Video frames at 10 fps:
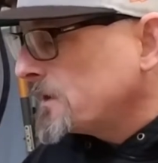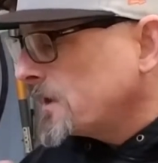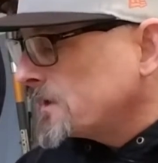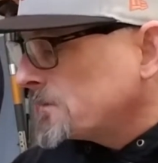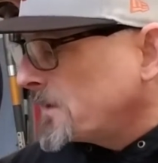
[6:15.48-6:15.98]

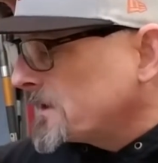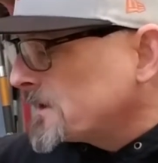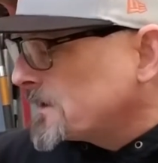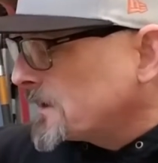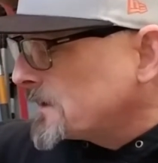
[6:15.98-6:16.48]
That's about
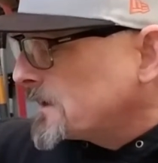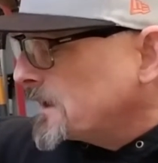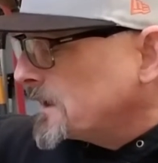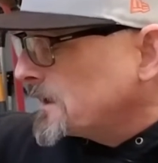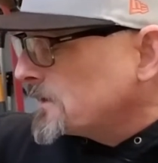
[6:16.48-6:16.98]

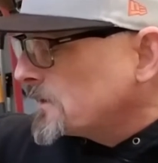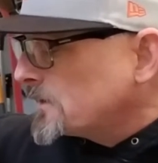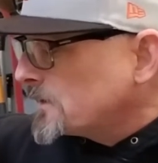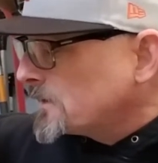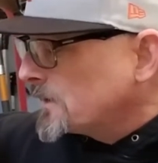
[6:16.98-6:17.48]
16
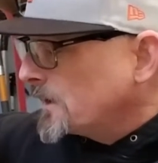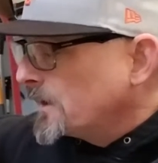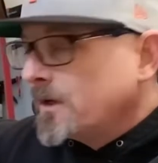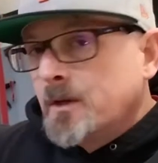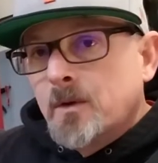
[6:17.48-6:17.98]
inches
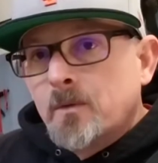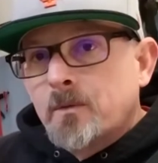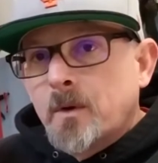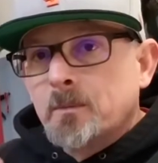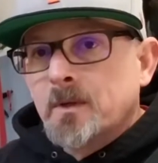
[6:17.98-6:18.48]

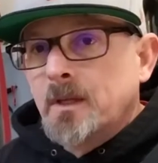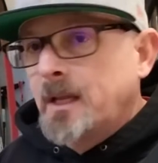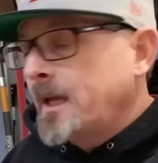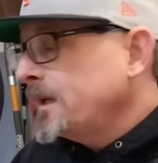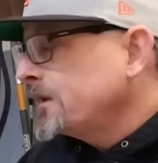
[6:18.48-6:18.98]
from the
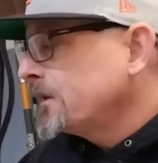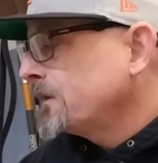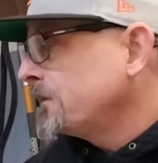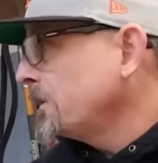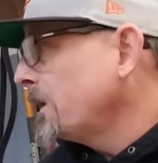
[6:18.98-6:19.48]
length.
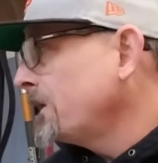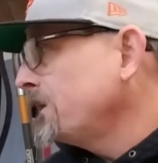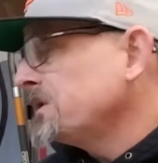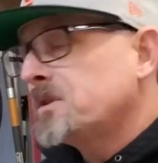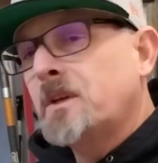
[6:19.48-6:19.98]
If you have 1.5
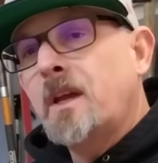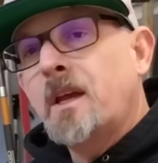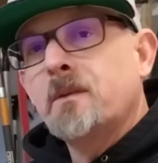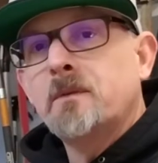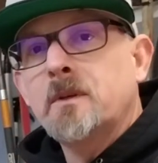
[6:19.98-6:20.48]

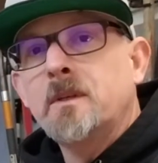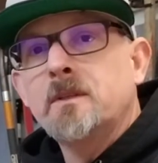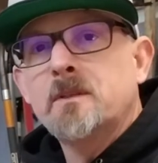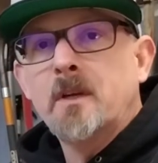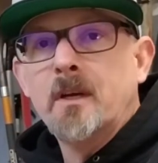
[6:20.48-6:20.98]
inches on
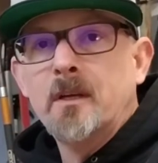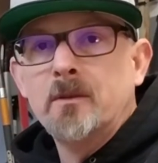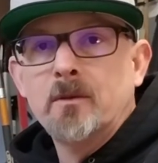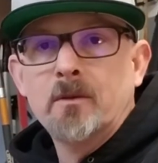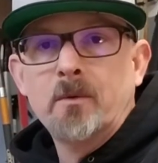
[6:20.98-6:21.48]
each side,
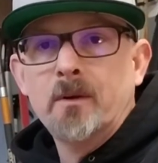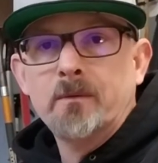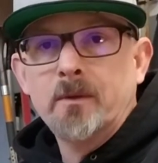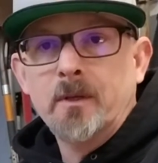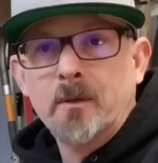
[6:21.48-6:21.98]
you're
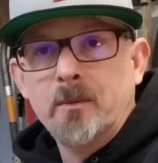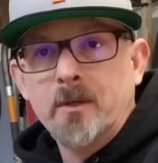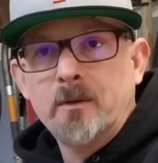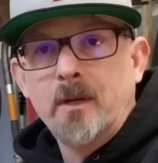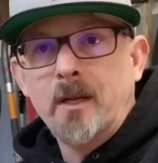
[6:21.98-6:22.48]
roughly going to be
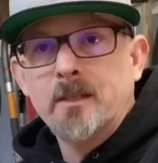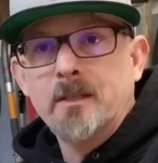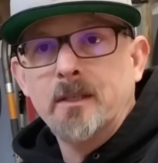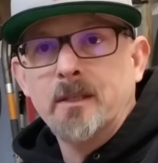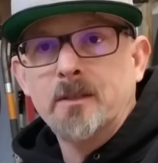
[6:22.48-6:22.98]
under
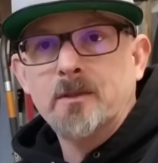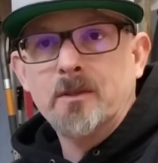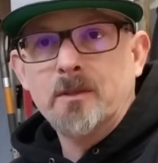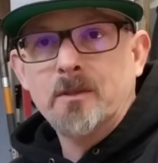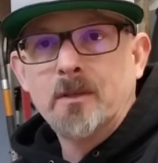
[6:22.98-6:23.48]
19
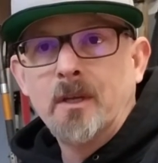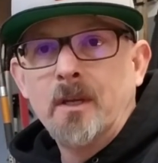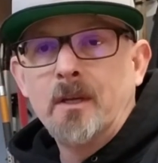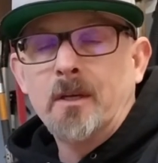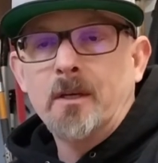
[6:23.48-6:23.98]
inches.
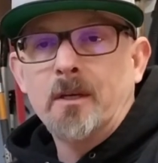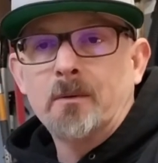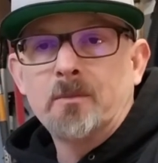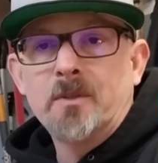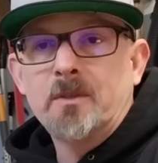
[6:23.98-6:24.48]

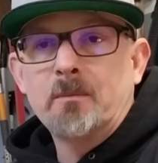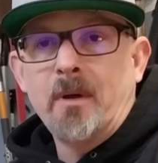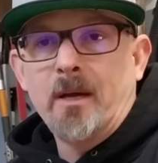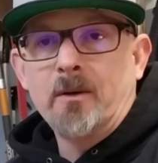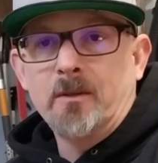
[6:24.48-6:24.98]
Just
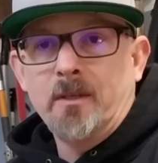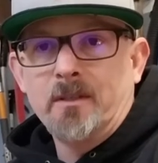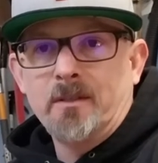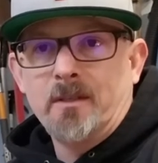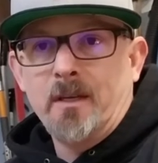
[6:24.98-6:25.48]
about,
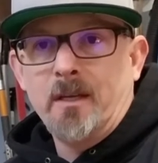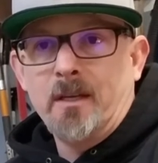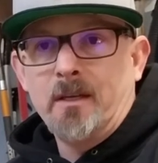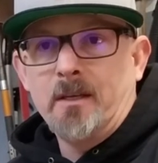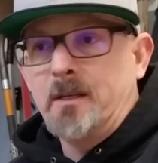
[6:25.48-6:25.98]
let's
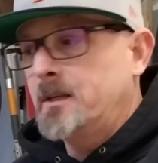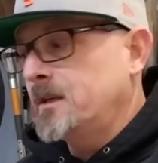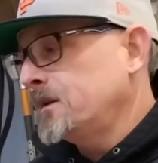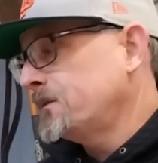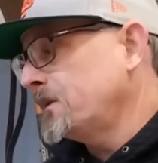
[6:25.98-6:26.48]
say,
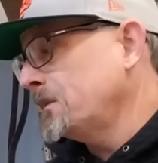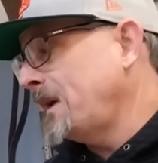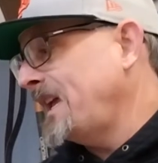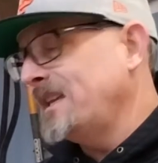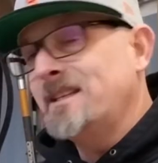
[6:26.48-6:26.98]

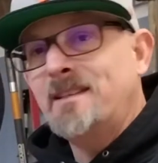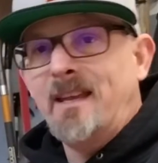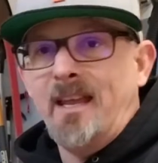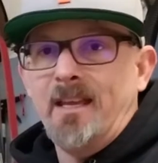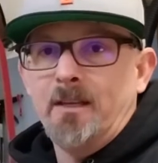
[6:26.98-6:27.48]
from end to
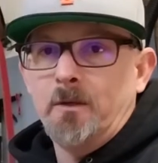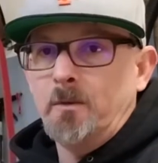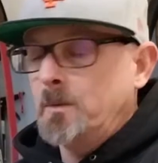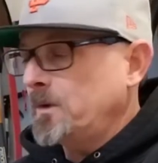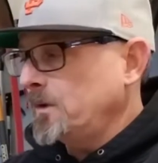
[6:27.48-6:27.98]
end,
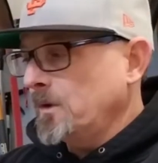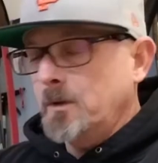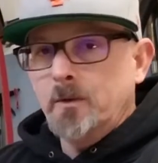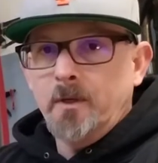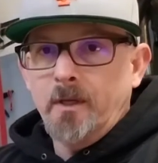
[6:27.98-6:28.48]
with
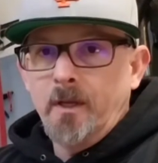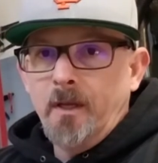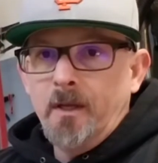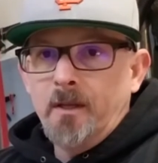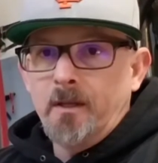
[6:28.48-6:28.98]
including
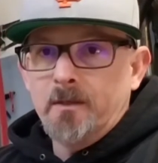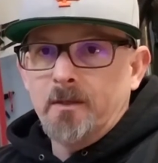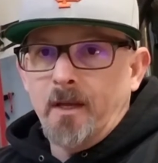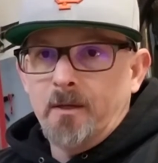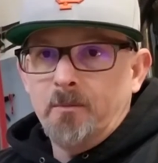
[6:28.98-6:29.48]

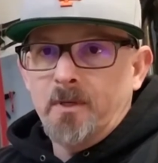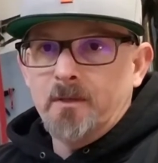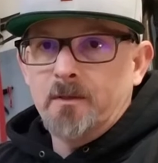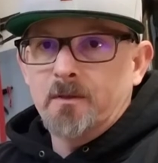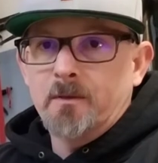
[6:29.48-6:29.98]
these end
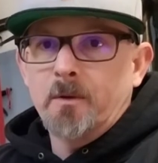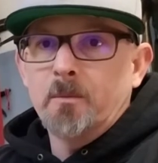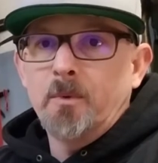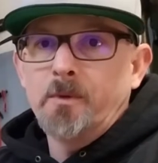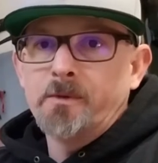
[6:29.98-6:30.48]
pieces that are
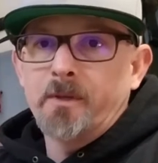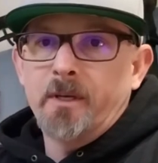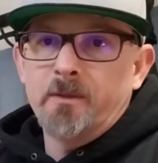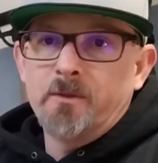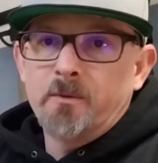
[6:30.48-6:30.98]
on both
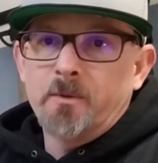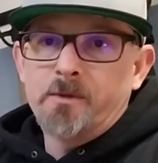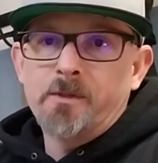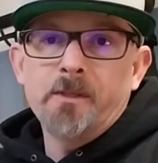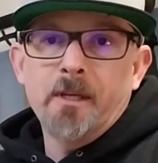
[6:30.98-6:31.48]
sides. We'll
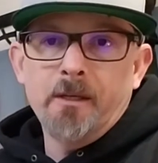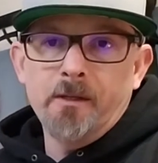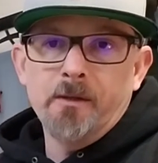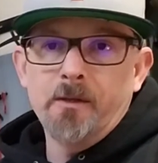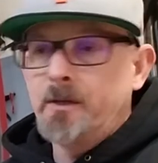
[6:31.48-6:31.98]
see that
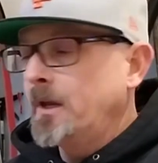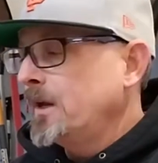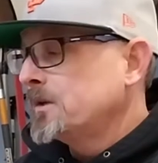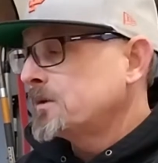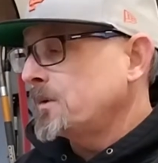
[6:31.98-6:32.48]
in the
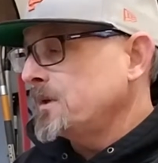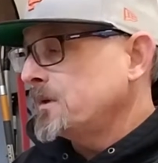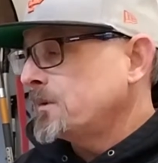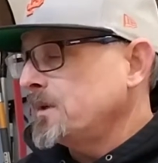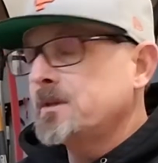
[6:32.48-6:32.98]

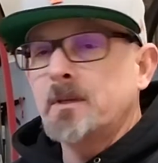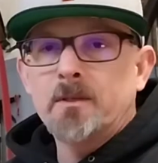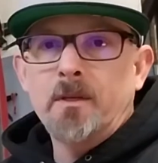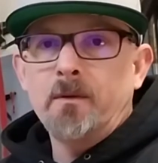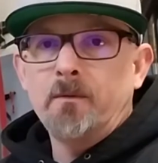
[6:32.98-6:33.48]

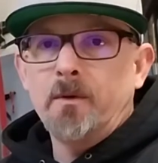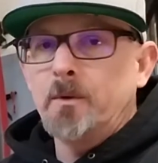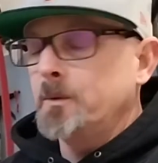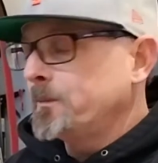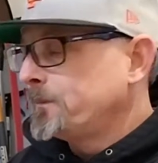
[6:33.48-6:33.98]
360 view.
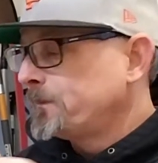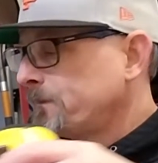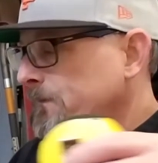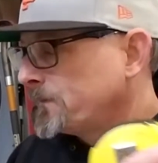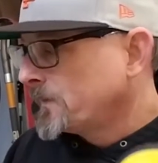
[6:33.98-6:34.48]

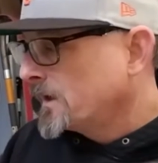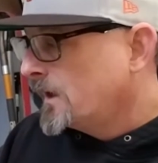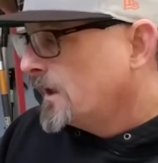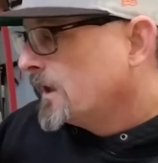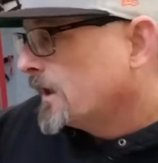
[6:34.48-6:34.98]

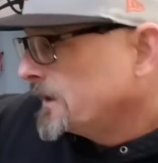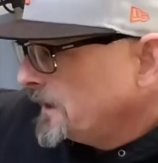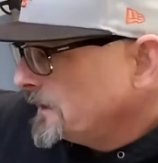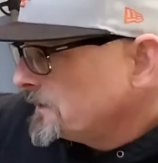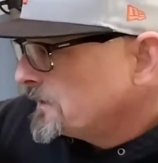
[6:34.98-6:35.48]
On
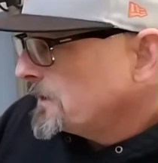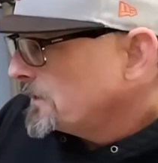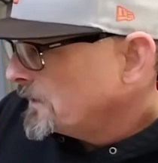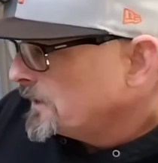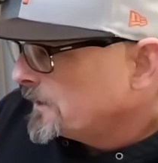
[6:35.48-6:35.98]
the
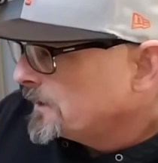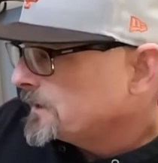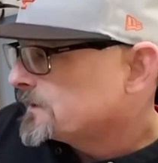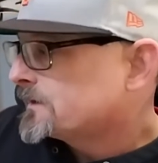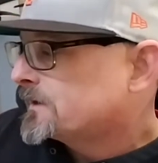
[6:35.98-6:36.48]
interior,
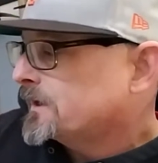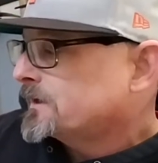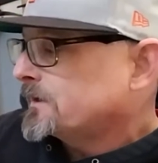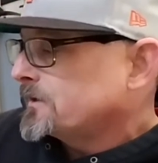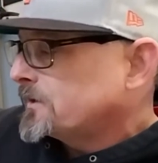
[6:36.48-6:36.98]
it's
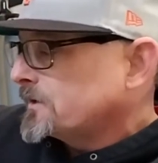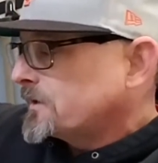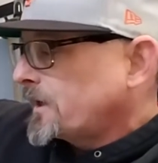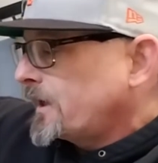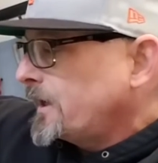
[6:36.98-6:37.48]
6
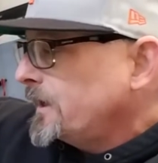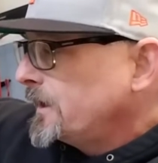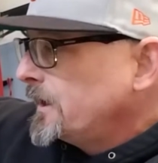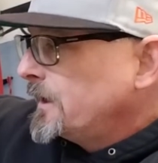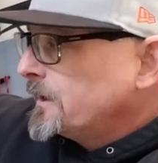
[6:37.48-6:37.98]
inches high.
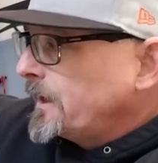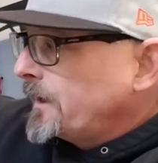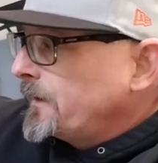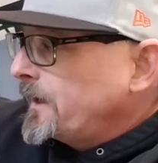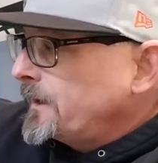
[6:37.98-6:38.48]

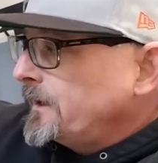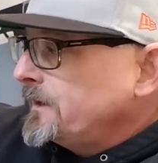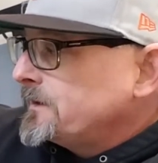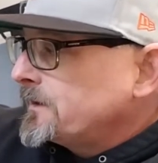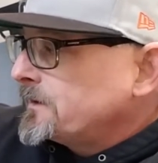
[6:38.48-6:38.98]
Now that
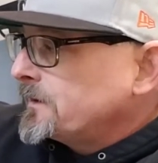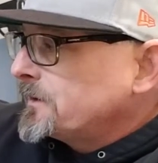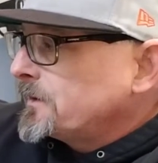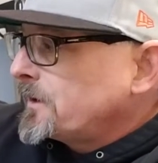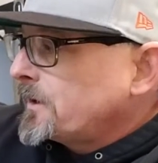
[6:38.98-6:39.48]
leads us
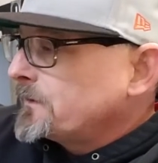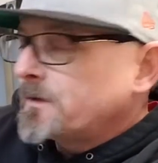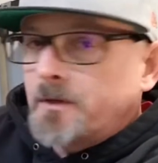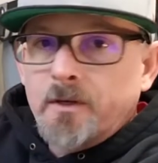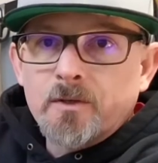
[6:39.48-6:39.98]
into the
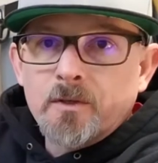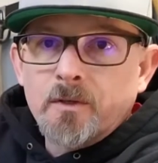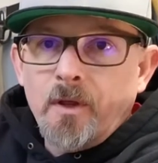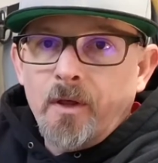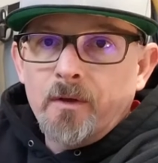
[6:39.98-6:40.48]

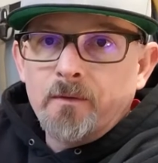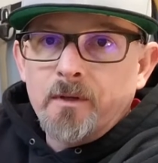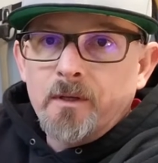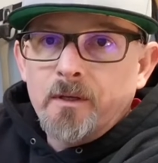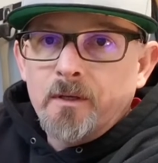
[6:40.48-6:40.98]
conversation of
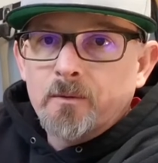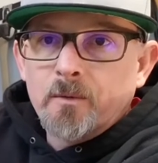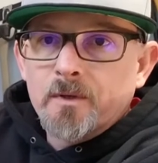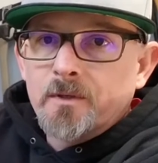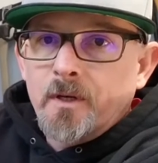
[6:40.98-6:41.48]
the
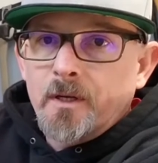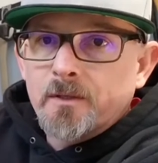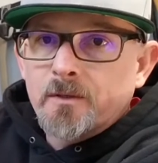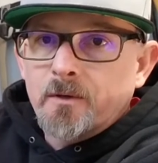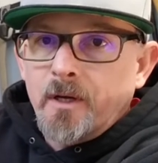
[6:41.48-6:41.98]
rigidized
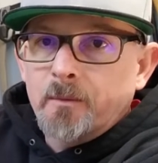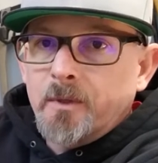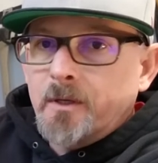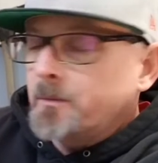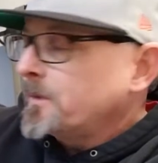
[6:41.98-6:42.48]

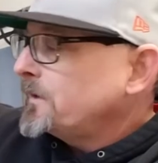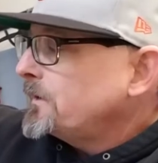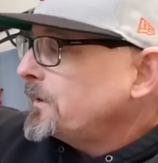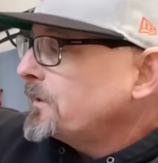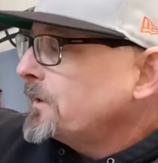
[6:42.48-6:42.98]
ceramic
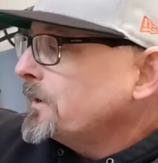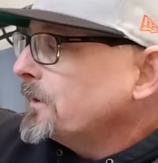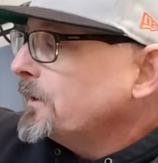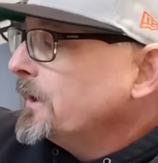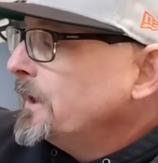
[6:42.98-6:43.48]

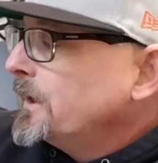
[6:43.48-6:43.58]
material.